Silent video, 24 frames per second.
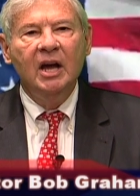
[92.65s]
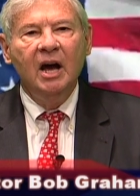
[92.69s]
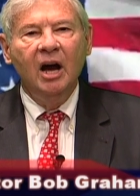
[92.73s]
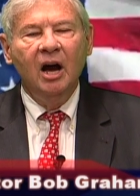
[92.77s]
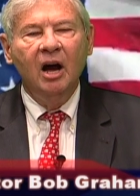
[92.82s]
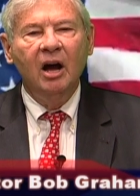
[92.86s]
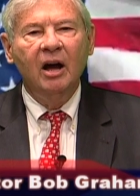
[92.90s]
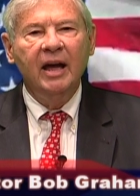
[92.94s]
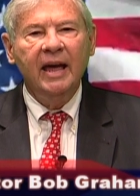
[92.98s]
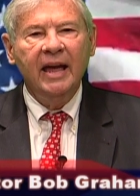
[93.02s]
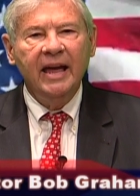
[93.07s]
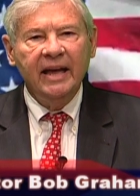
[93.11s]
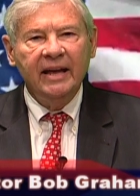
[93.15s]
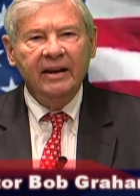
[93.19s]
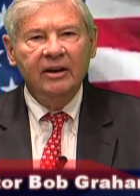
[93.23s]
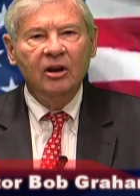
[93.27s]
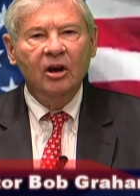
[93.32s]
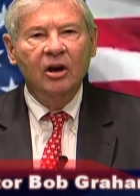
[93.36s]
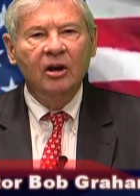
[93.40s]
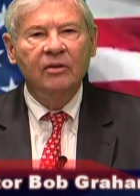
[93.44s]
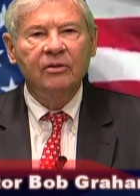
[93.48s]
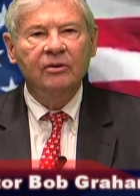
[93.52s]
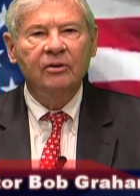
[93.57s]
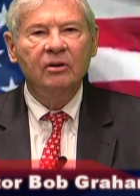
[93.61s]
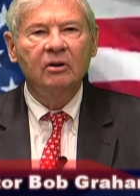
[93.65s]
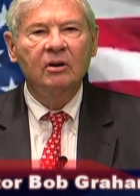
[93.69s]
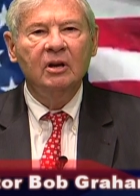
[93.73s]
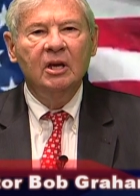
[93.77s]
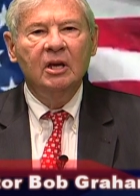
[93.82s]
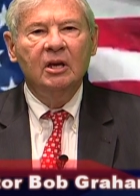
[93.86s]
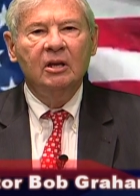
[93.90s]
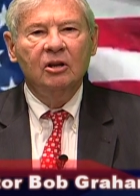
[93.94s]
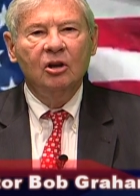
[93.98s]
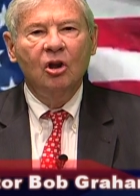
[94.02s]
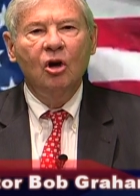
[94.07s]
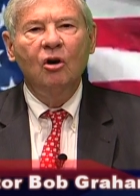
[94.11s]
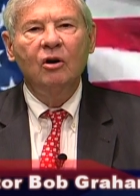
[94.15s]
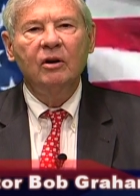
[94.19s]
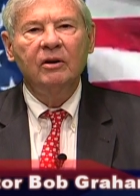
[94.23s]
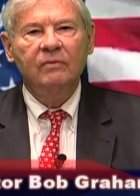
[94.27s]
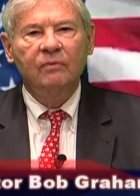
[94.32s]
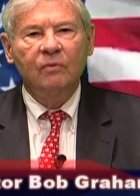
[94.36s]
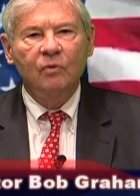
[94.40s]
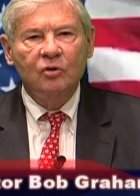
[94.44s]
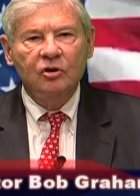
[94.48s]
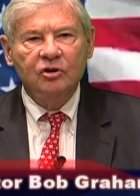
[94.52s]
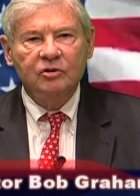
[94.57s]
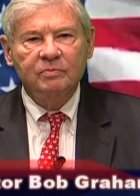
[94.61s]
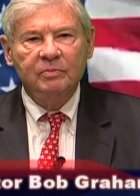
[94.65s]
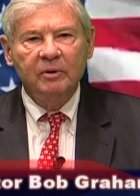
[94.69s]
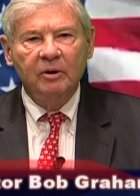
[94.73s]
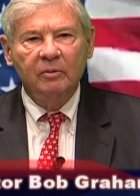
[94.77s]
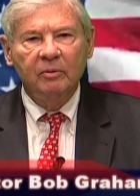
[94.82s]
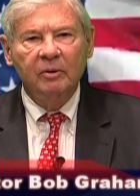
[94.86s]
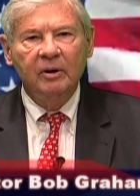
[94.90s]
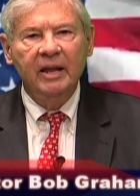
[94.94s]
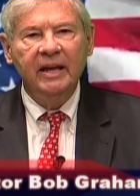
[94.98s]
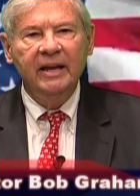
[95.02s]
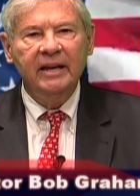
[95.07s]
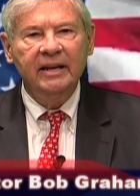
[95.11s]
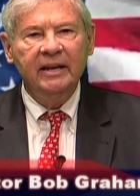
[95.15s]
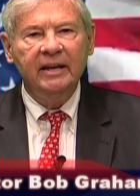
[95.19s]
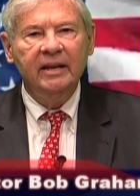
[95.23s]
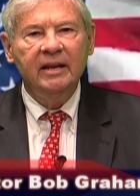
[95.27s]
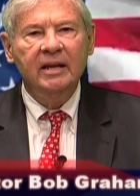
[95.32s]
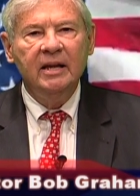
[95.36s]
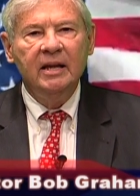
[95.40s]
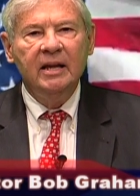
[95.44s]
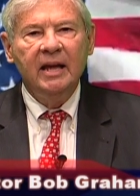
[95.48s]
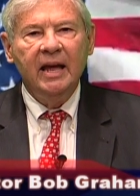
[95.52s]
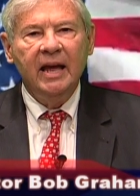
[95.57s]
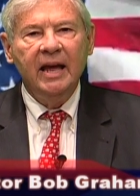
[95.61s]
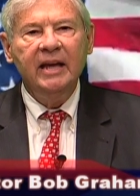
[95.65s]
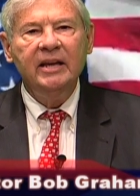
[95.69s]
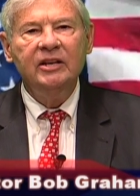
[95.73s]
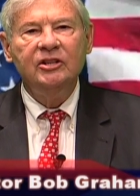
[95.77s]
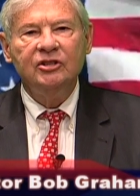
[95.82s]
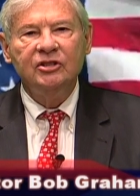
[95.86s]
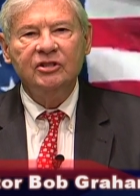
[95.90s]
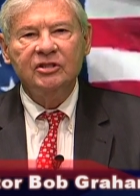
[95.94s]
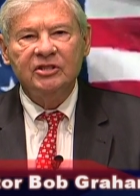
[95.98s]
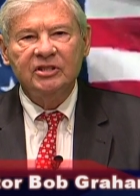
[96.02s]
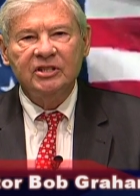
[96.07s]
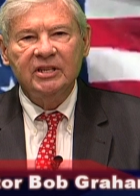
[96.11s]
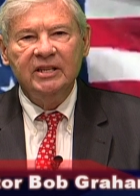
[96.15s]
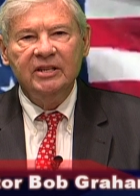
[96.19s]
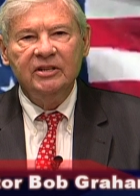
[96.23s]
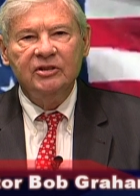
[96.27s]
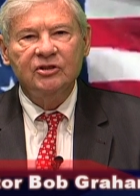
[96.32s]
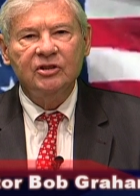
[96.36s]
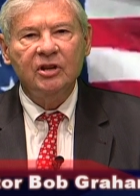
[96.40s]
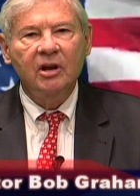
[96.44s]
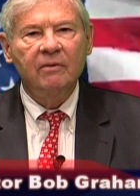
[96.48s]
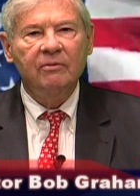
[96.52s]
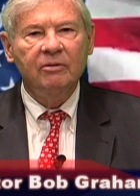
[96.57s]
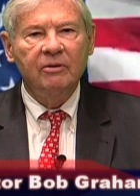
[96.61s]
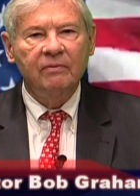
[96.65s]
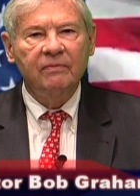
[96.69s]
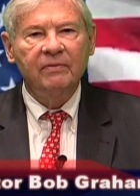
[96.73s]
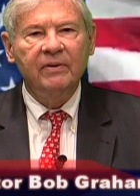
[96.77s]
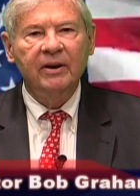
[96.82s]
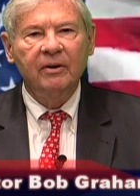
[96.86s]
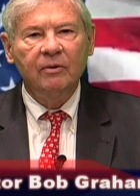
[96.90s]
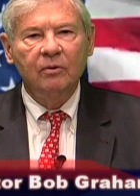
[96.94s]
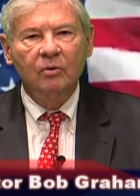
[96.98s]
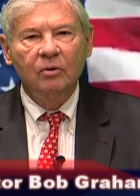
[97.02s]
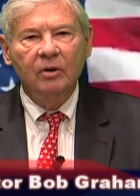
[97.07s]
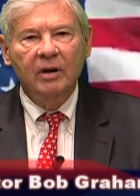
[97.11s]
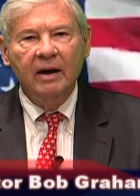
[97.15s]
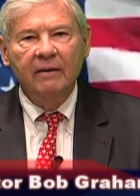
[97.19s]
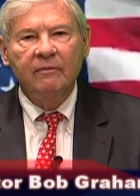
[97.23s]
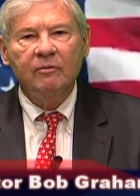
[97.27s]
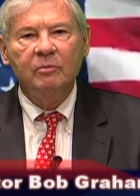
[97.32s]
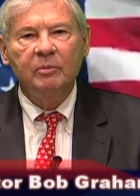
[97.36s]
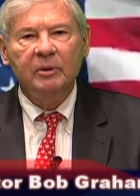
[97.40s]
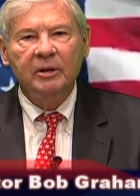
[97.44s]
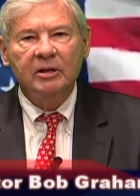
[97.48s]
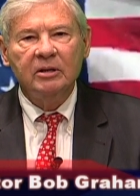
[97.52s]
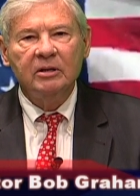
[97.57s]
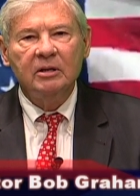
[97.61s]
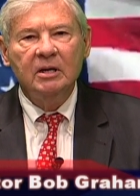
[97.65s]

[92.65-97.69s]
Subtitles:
and other law enforcement related agencies of the federal government.